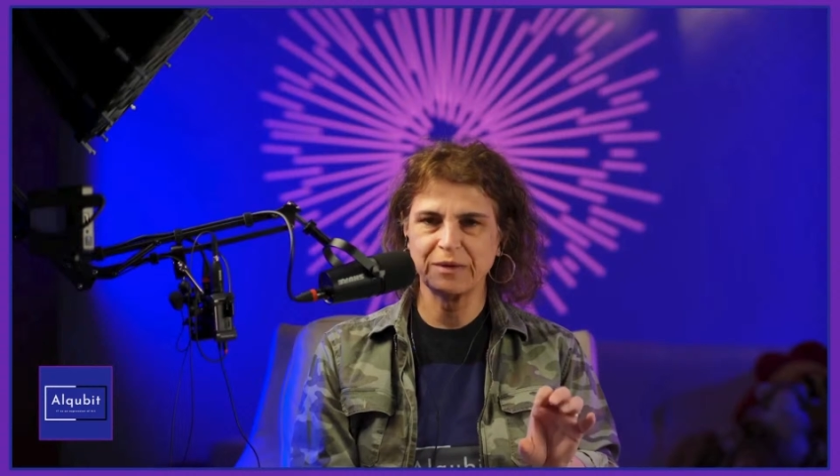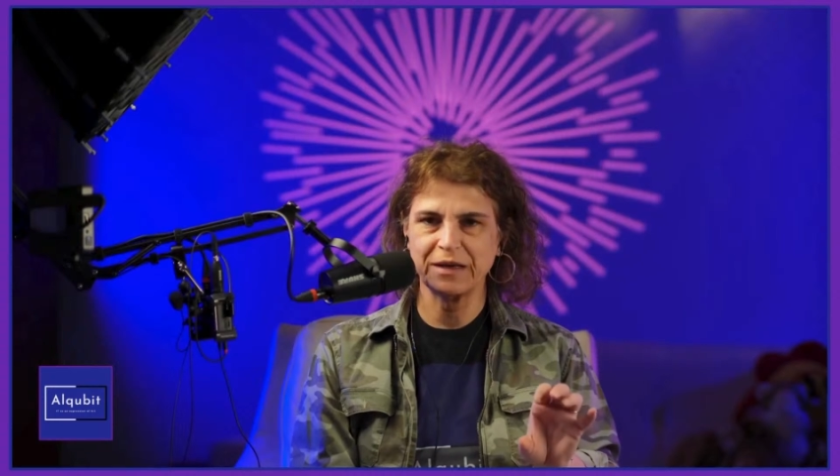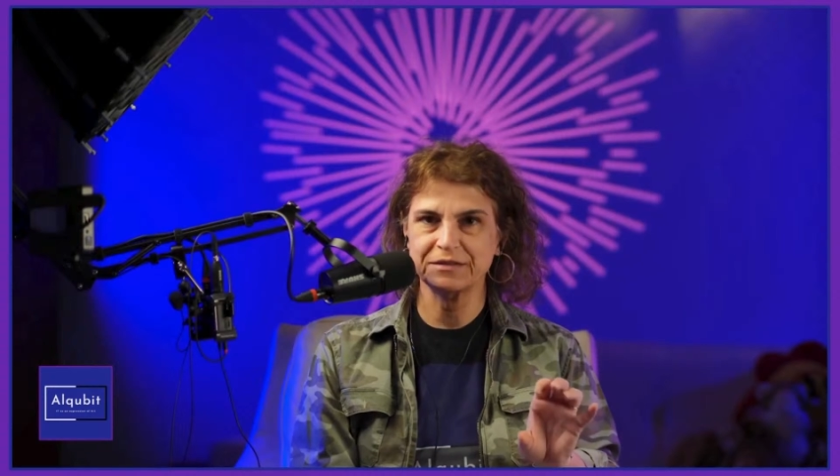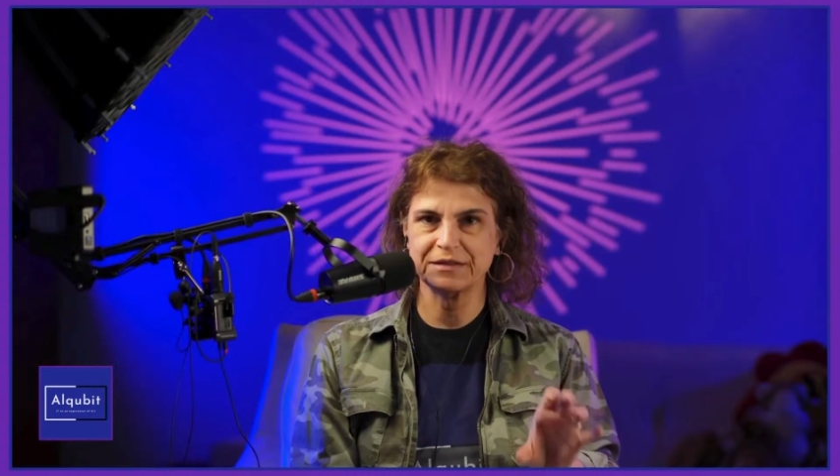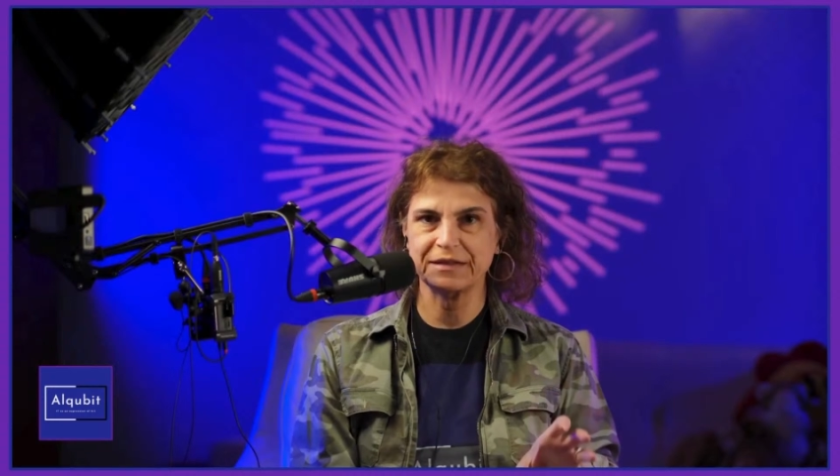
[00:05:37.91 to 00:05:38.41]

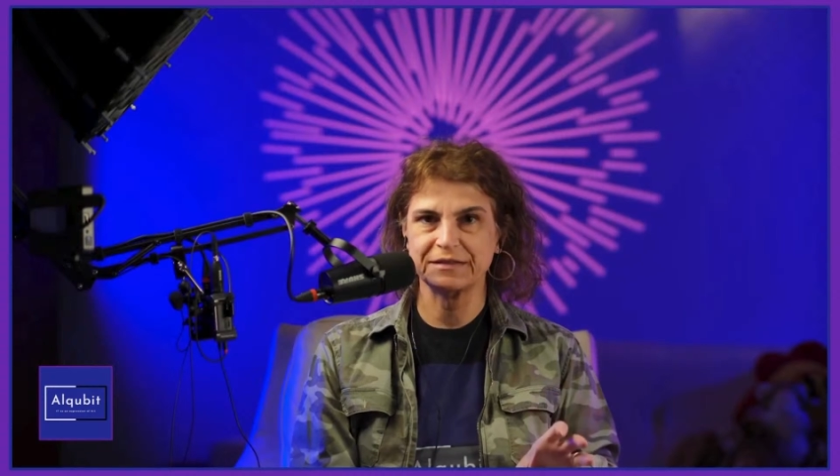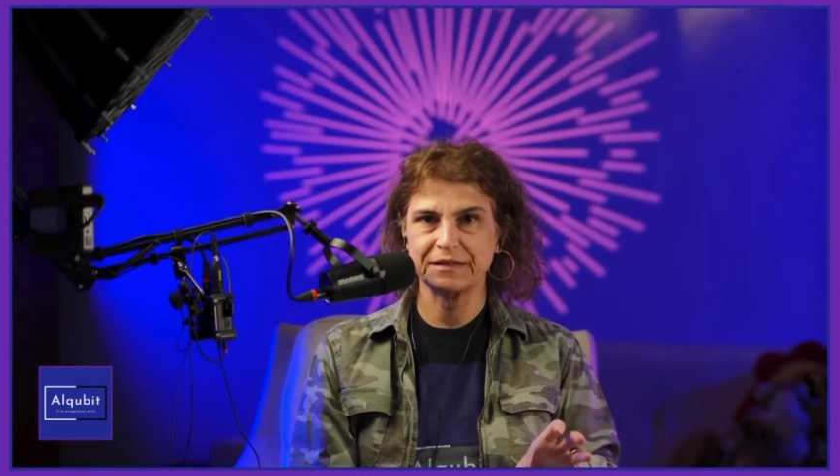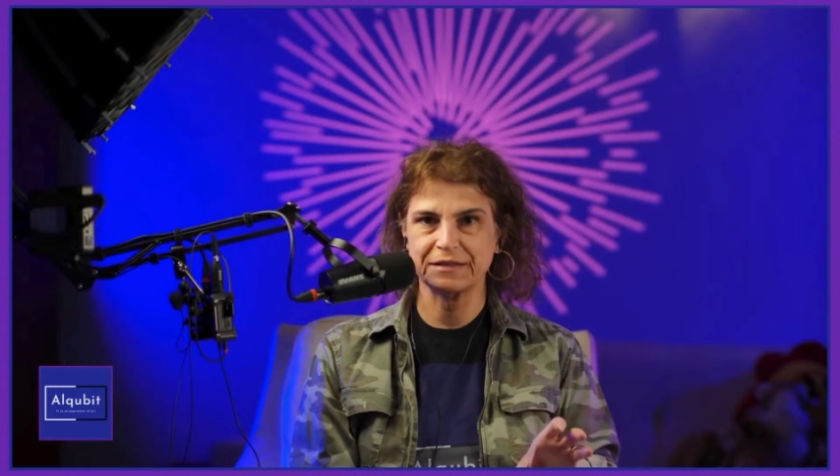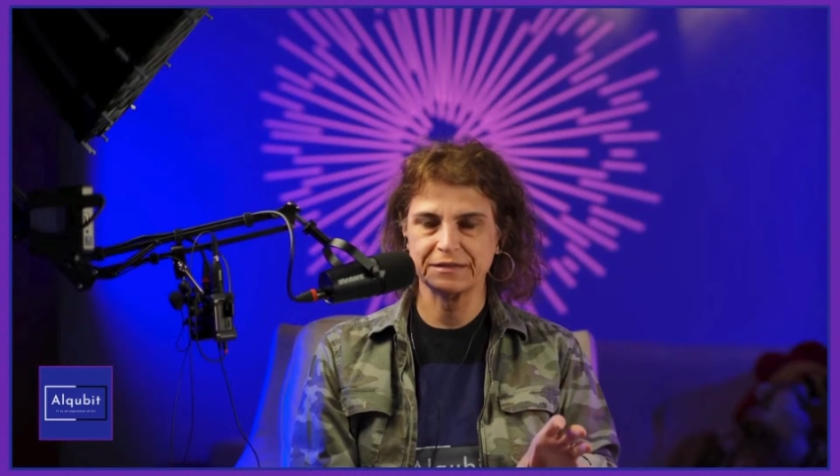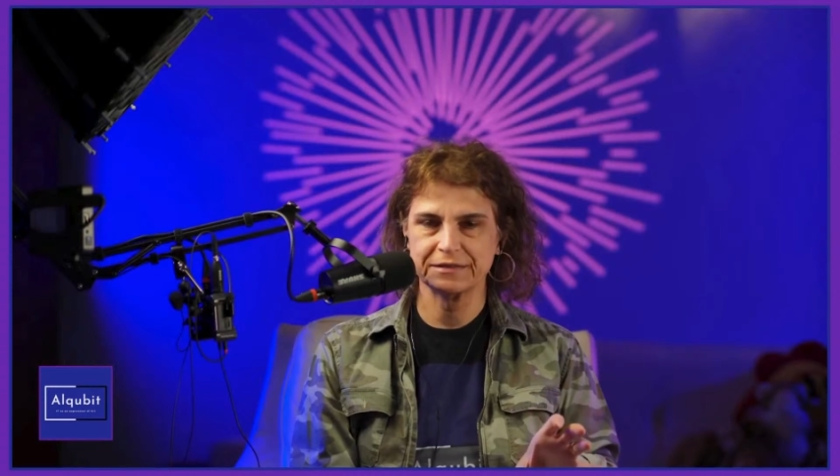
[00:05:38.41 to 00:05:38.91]
my
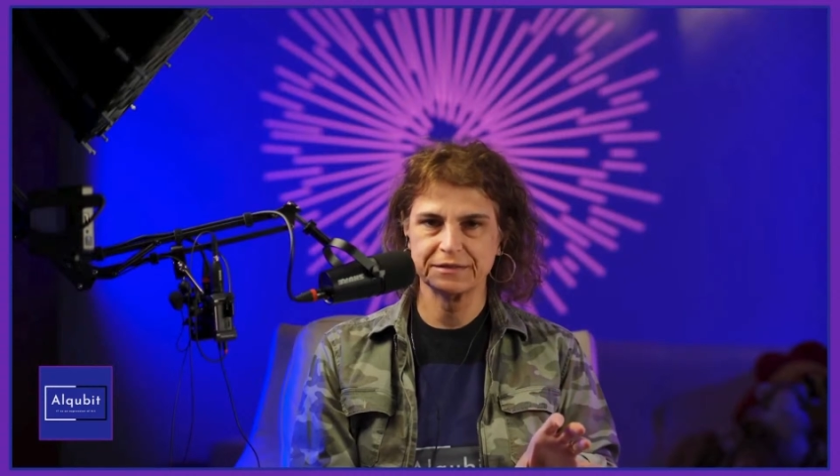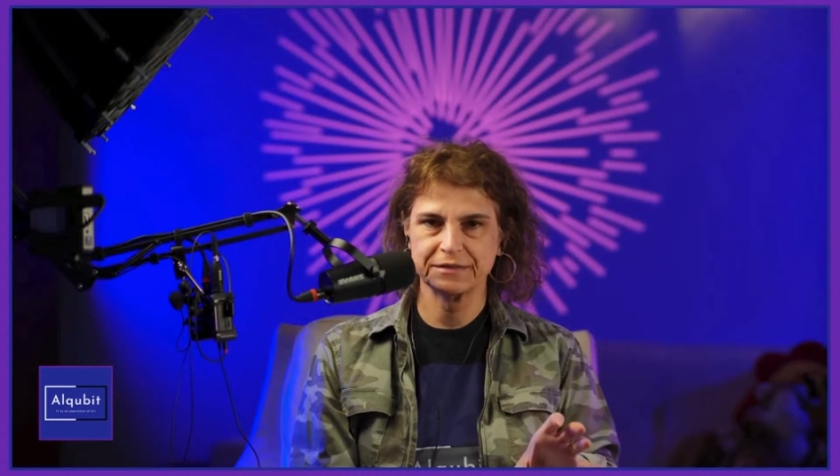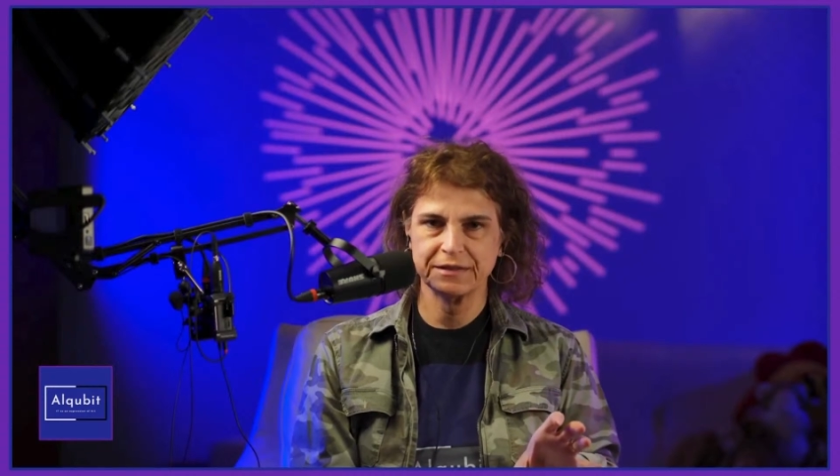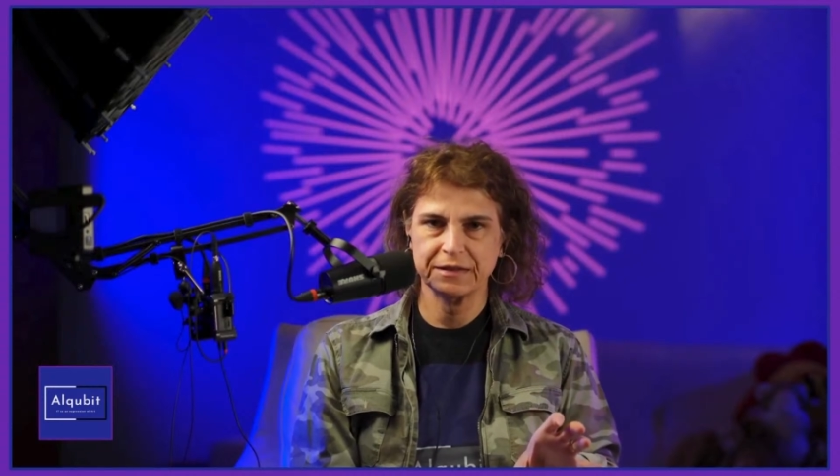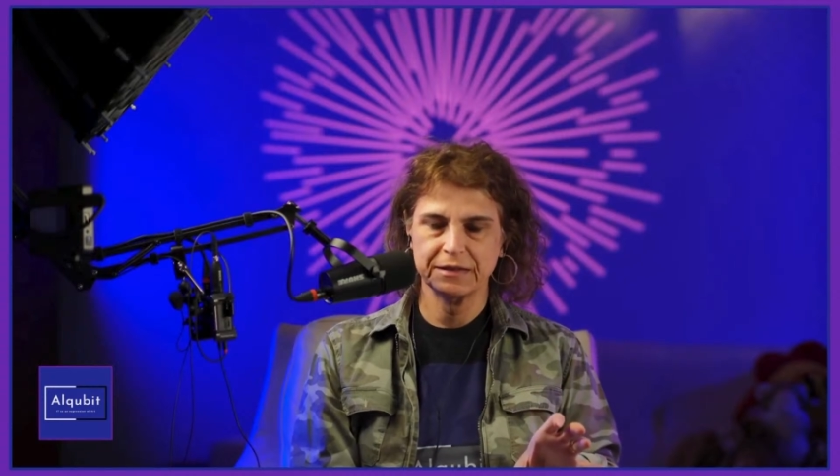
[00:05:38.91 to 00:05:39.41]
settings.